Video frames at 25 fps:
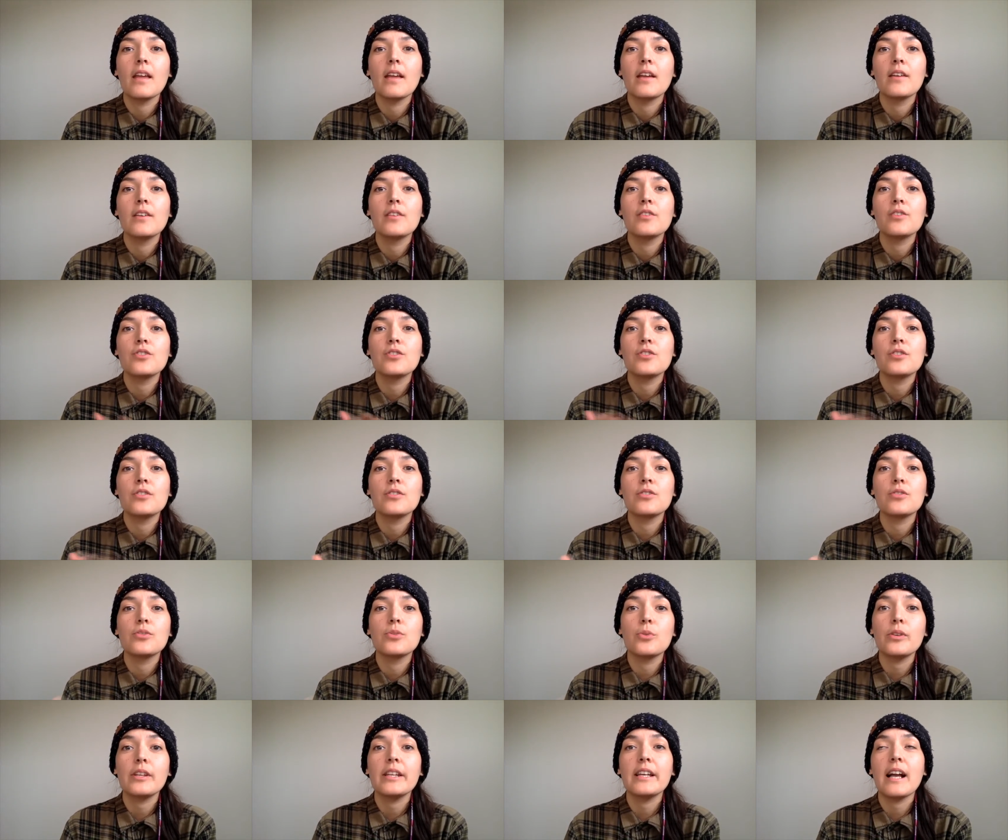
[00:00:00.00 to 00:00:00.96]

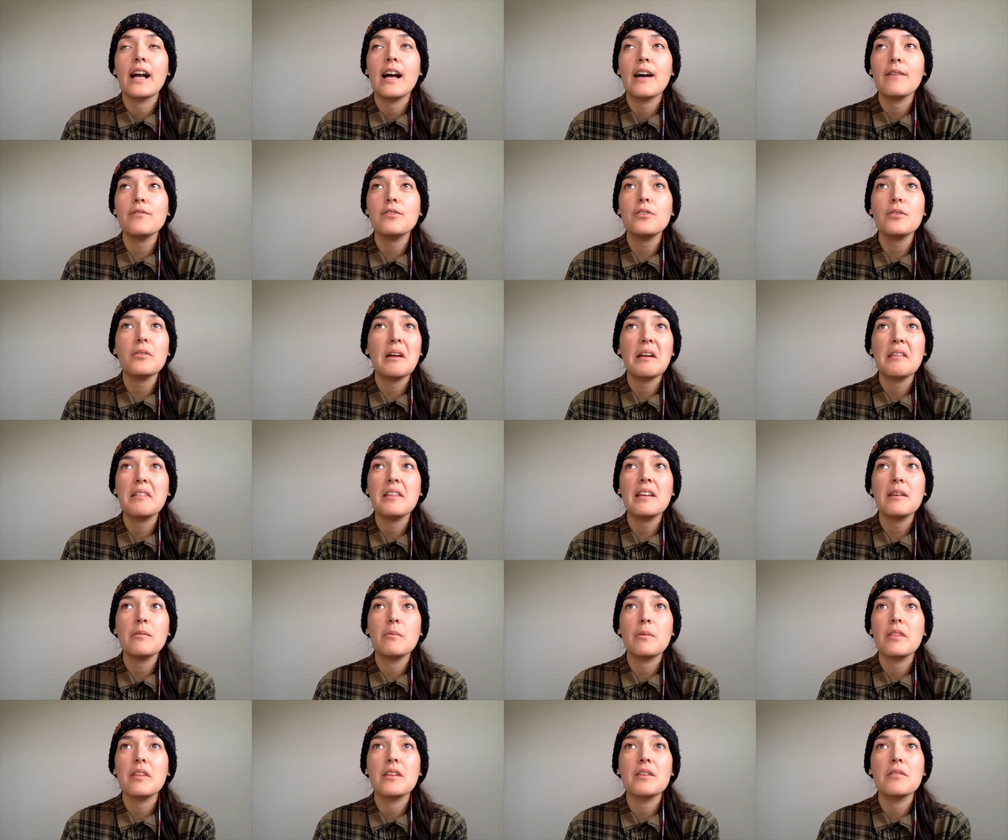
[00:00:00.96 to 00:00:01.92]
shortly after, I think
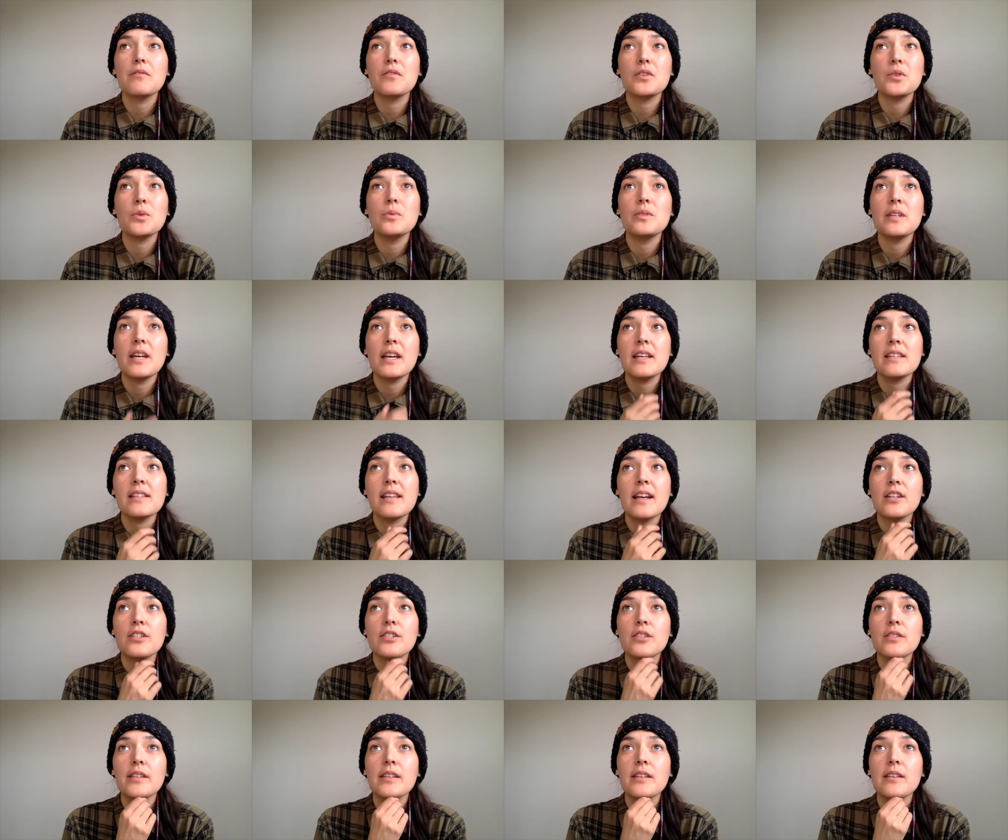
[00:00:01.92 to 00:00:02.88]
within a few days
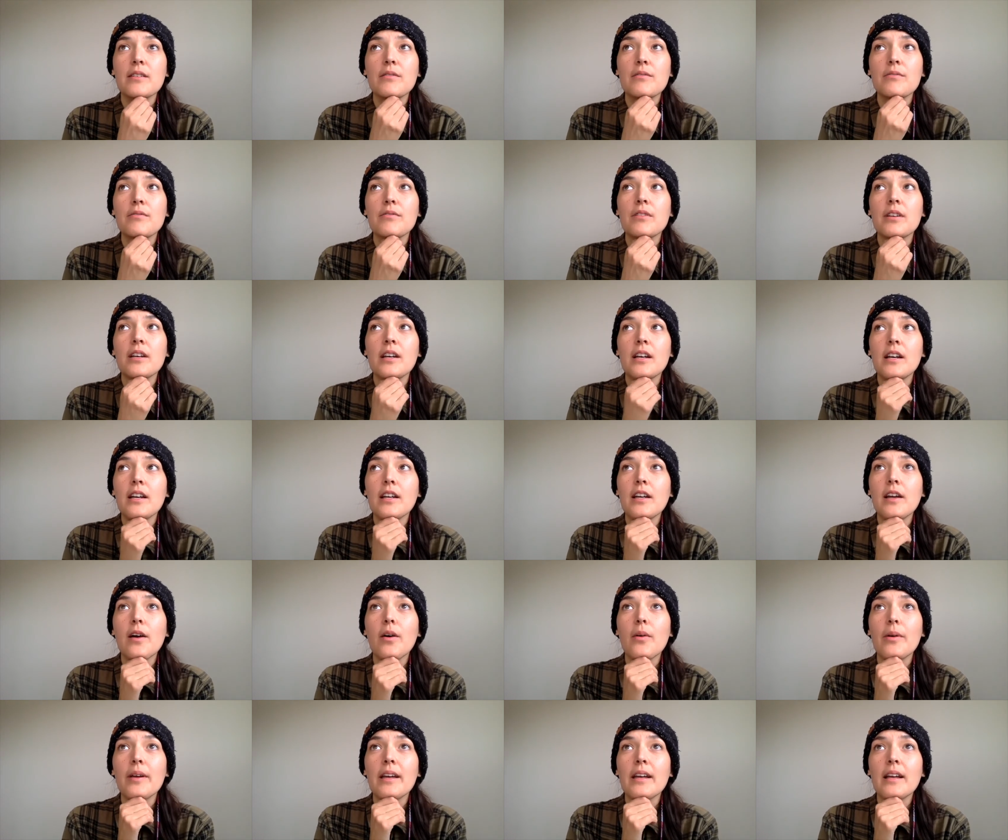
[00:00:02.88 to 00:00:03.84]
actually of
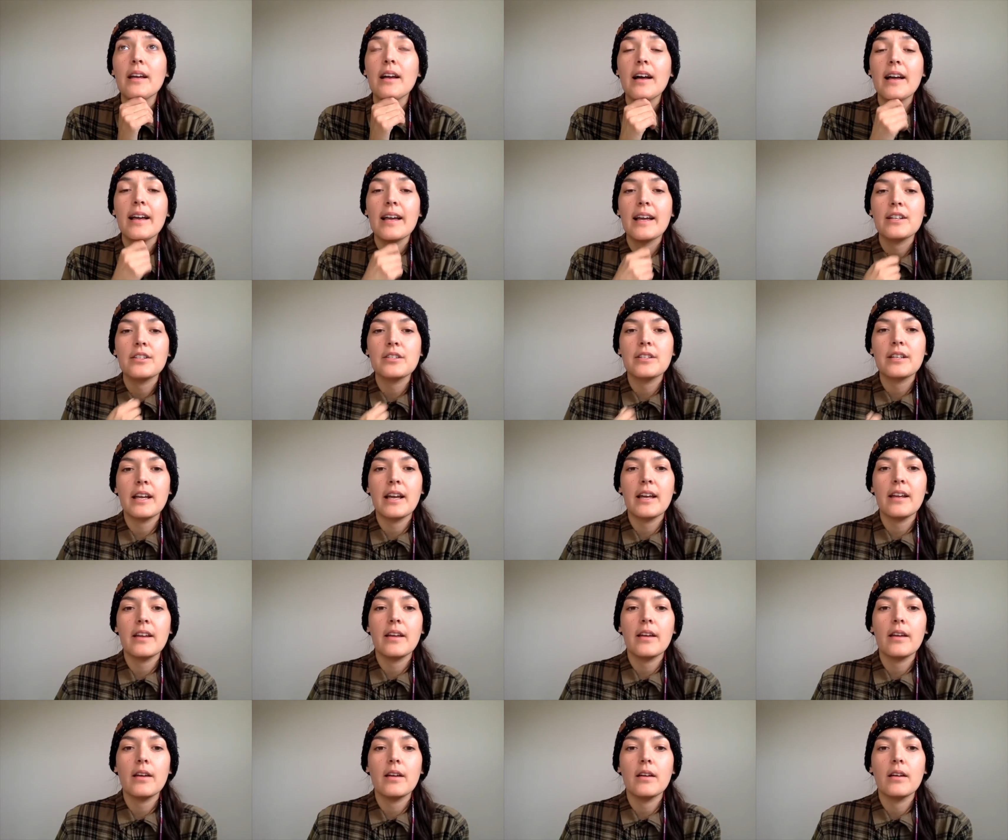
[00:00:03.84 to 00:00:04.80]
going, I actually had
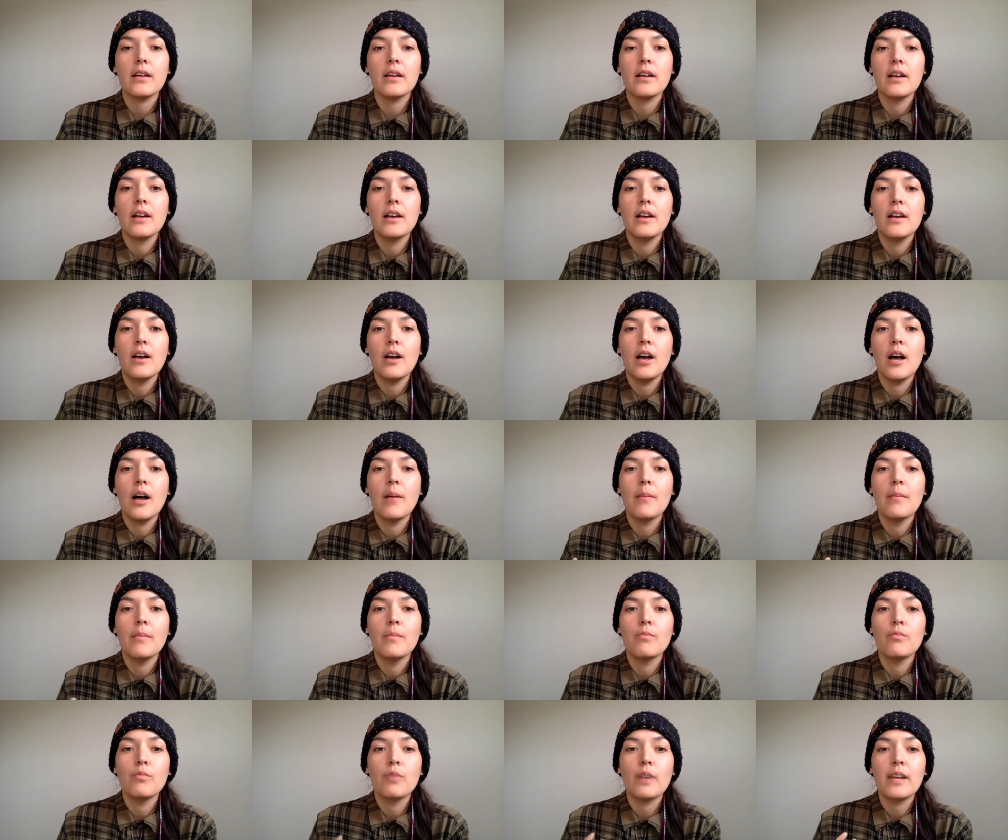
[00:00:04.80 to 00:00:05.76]
a
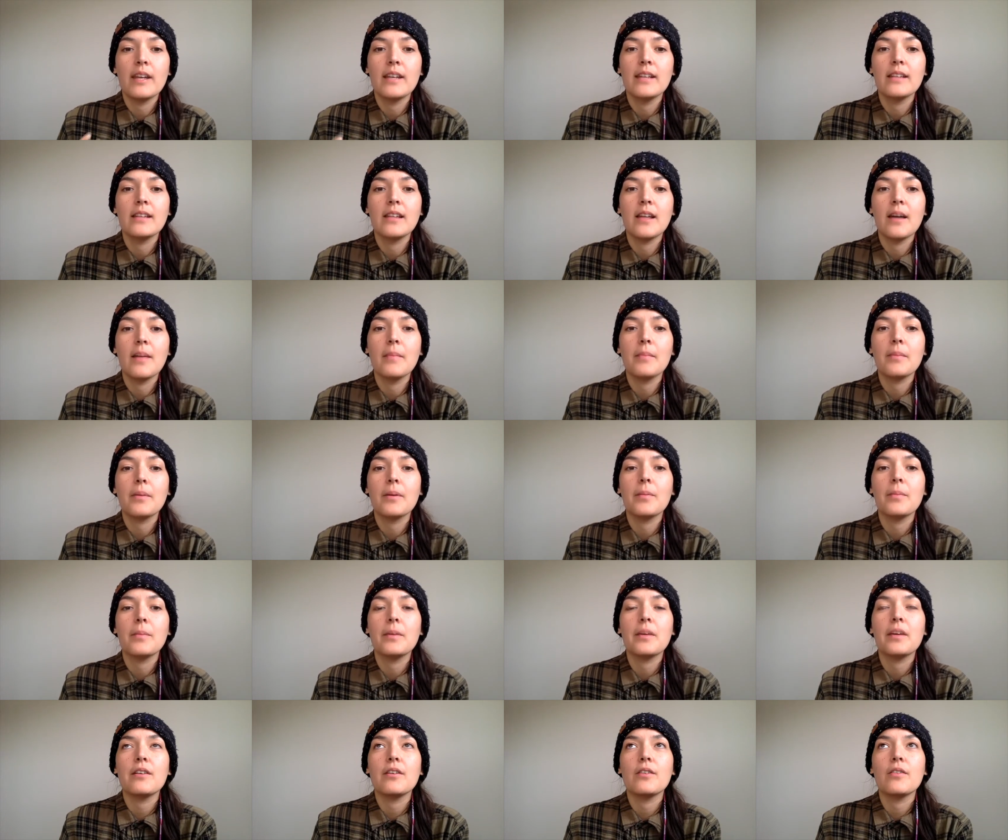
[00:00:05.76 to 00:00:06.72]
red lump
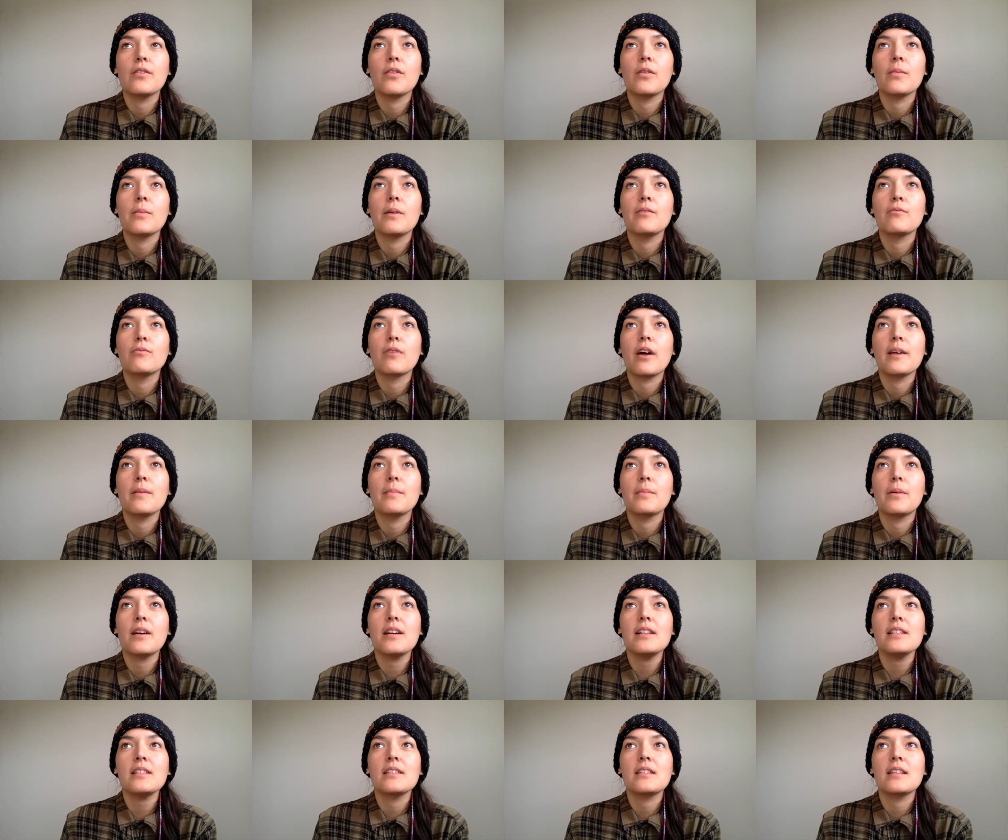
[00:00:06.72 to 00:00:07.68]
appear on my right
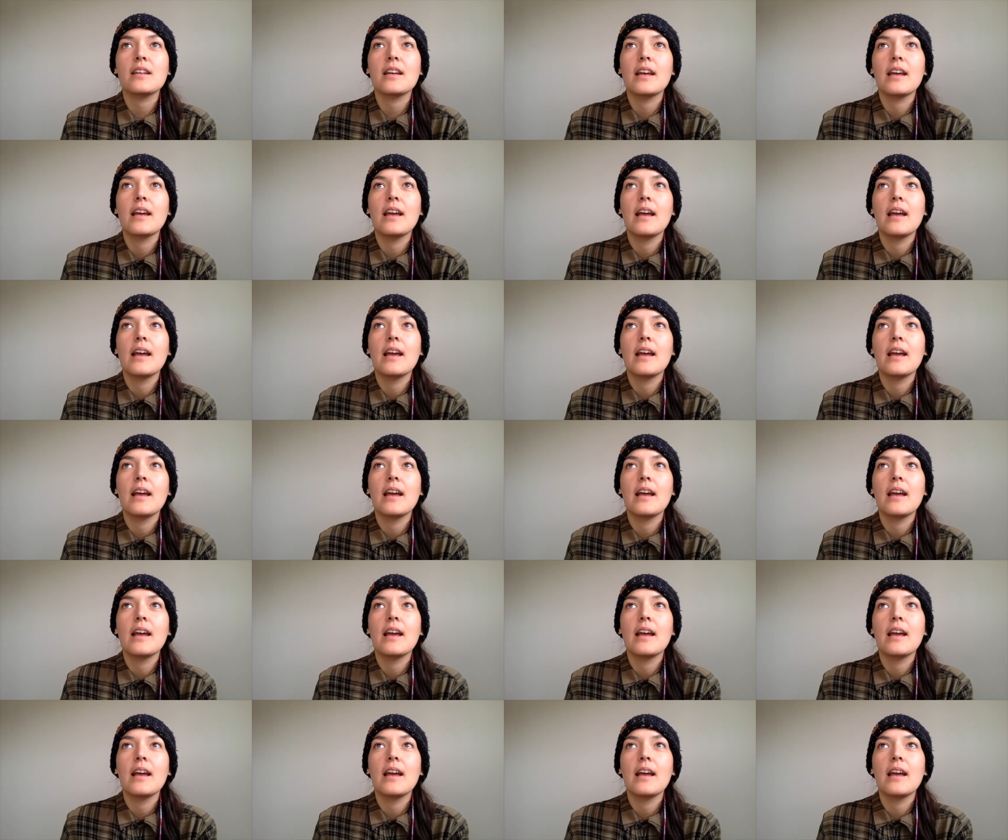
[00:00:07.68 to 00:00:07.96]
breast.